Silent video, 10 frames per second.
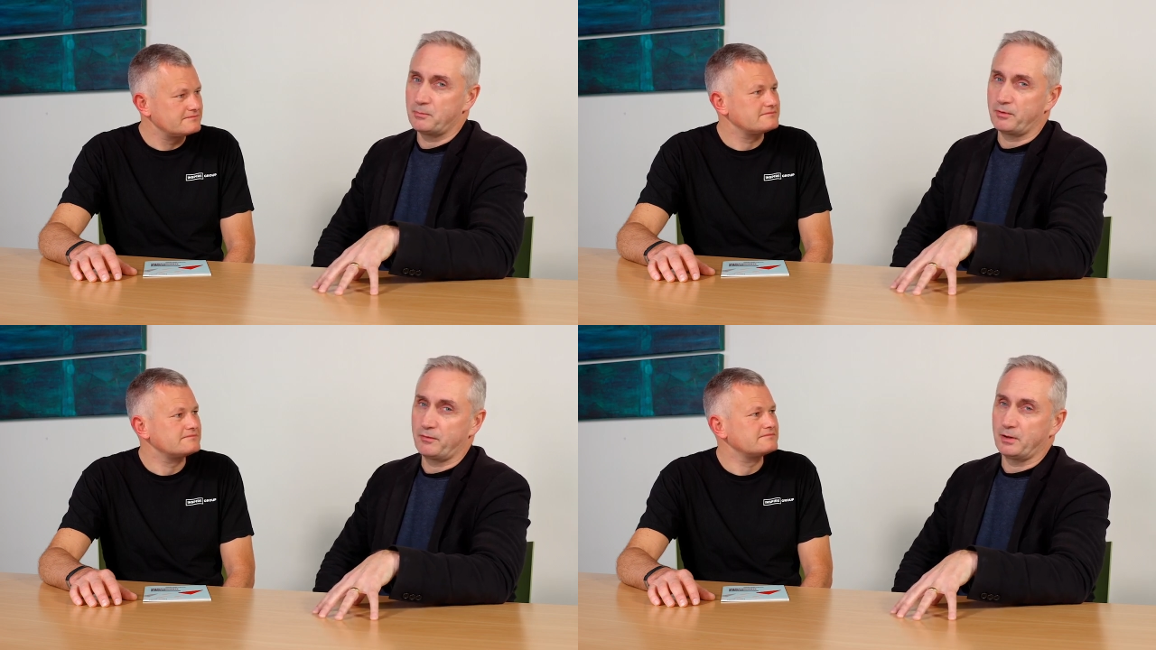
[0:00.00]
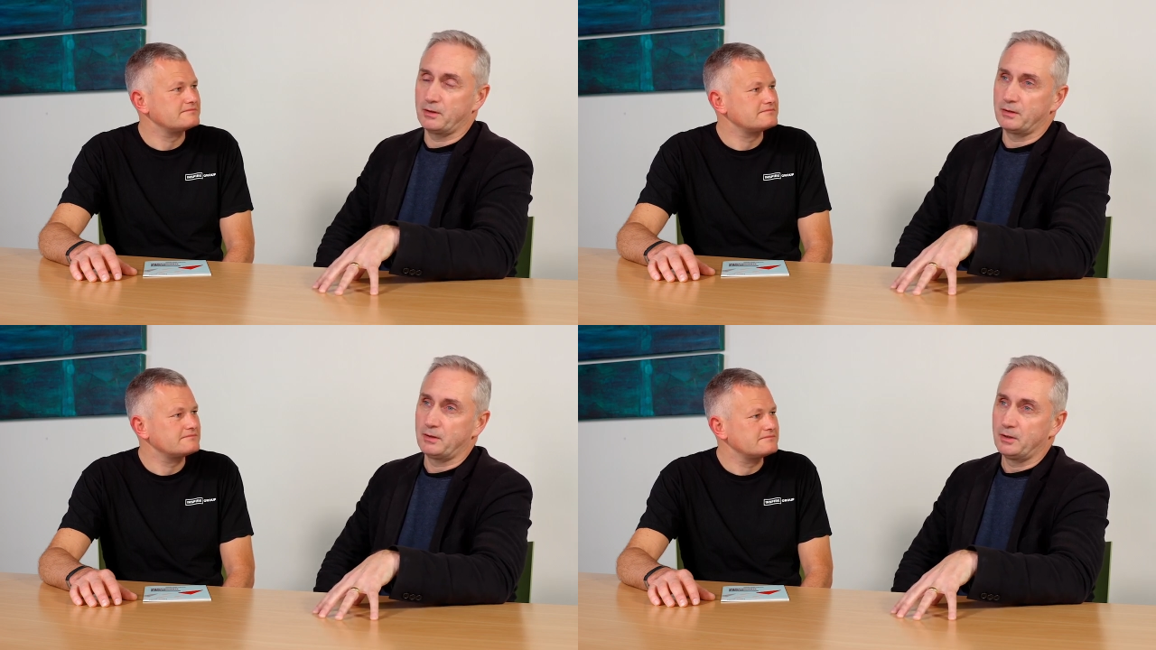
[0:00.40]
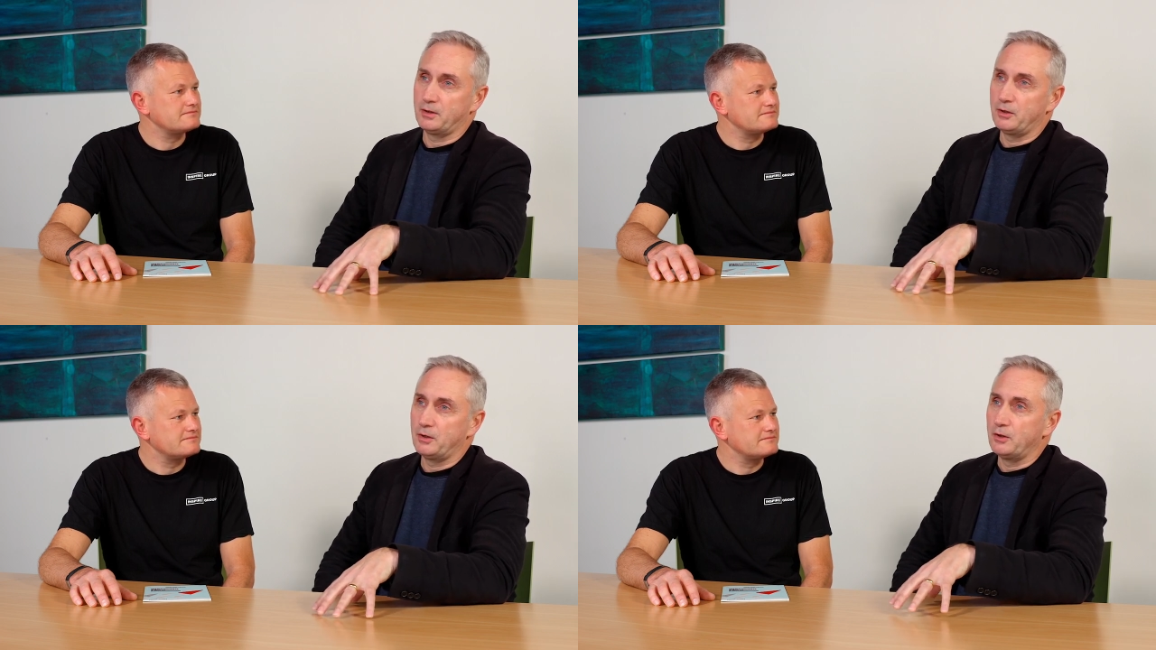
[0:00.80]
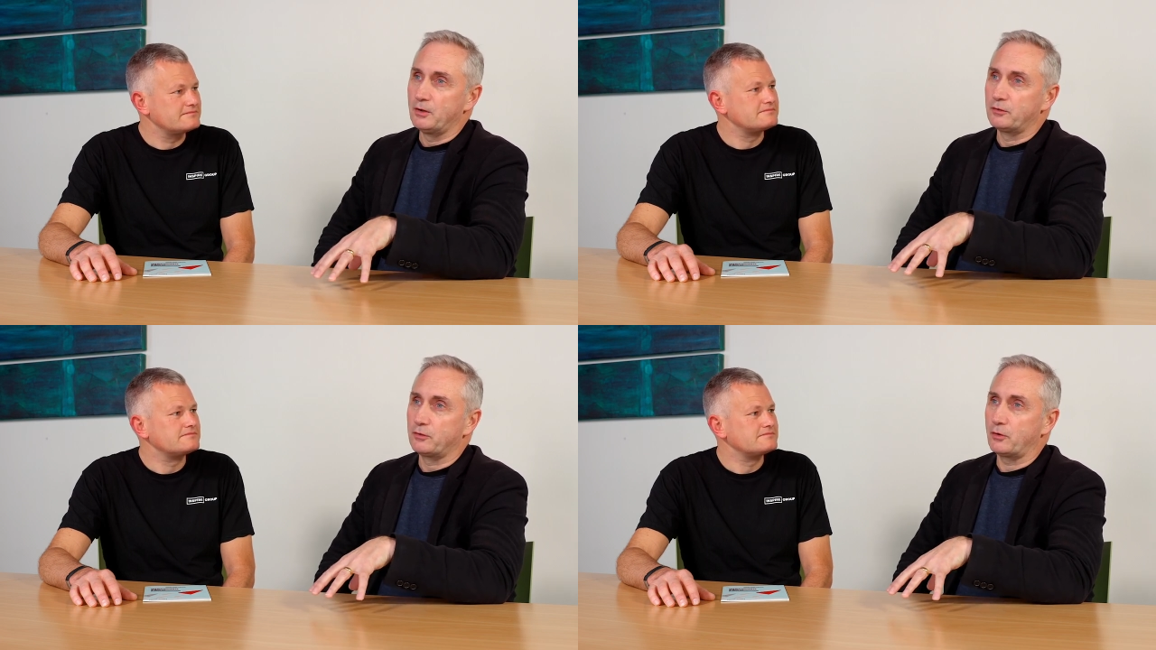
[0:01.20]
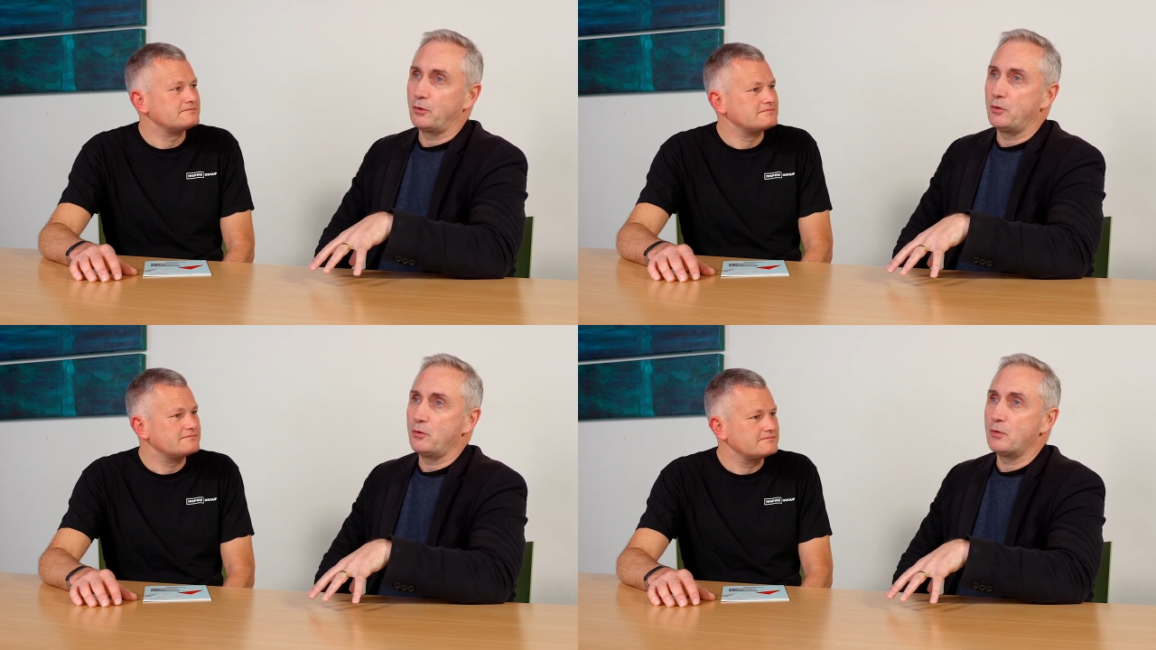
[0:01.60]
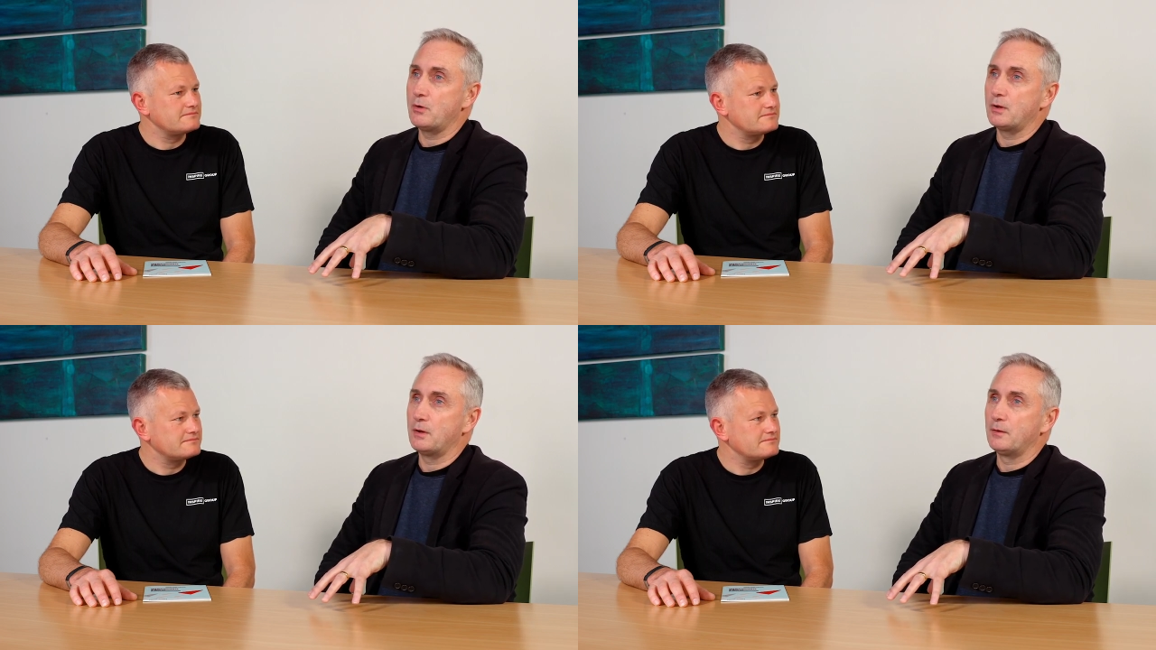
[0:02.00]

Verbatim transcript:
Speaker 1: be prevalent to